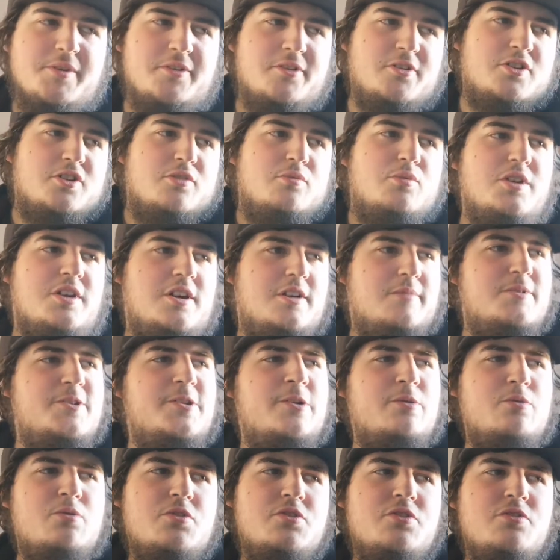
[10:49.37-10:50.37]
I mean, look at what
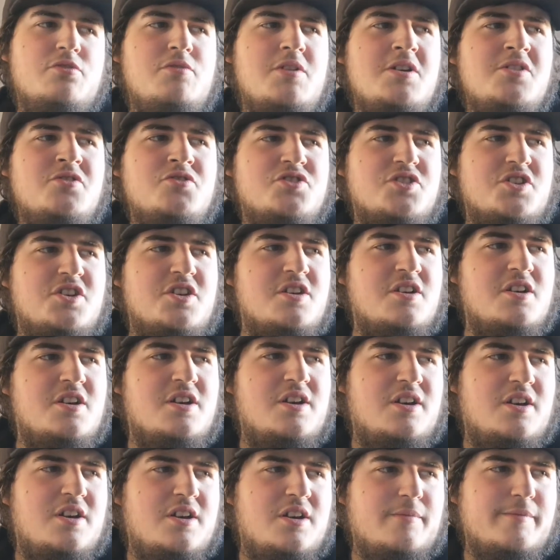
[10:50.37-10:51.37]
happened to Ronda Rousey.
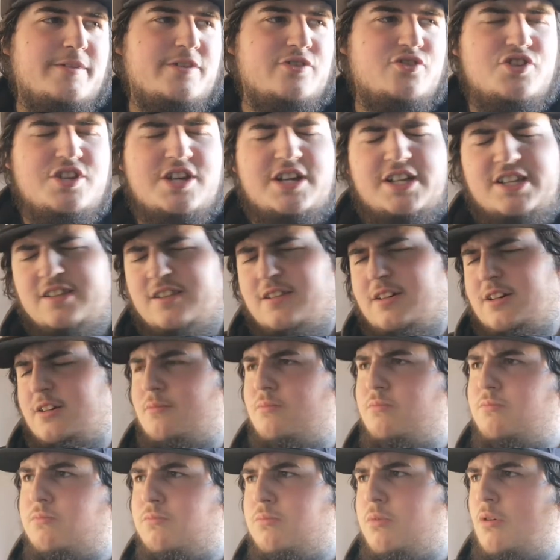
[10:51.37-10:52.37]
I mean, she had
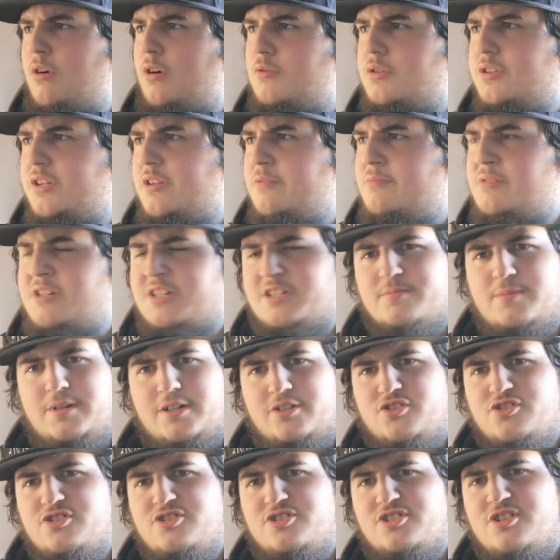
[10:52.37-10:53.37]
like what, one of the
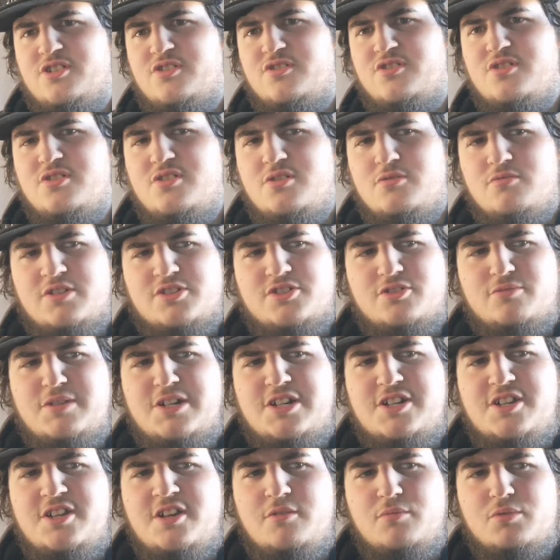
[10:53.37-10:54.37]
best matches this year at
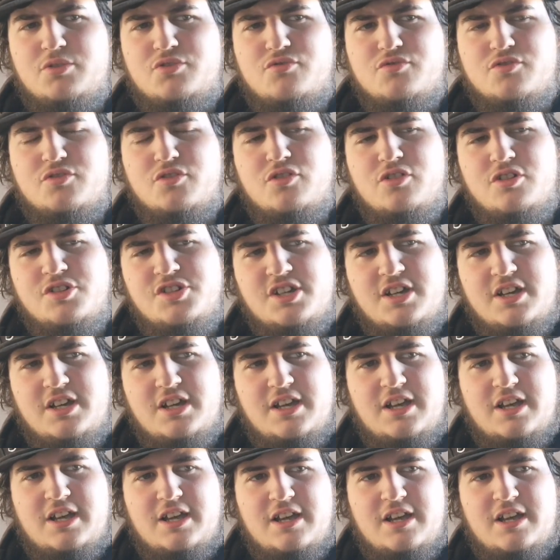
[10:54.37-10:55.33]
WrestleMania, which was good,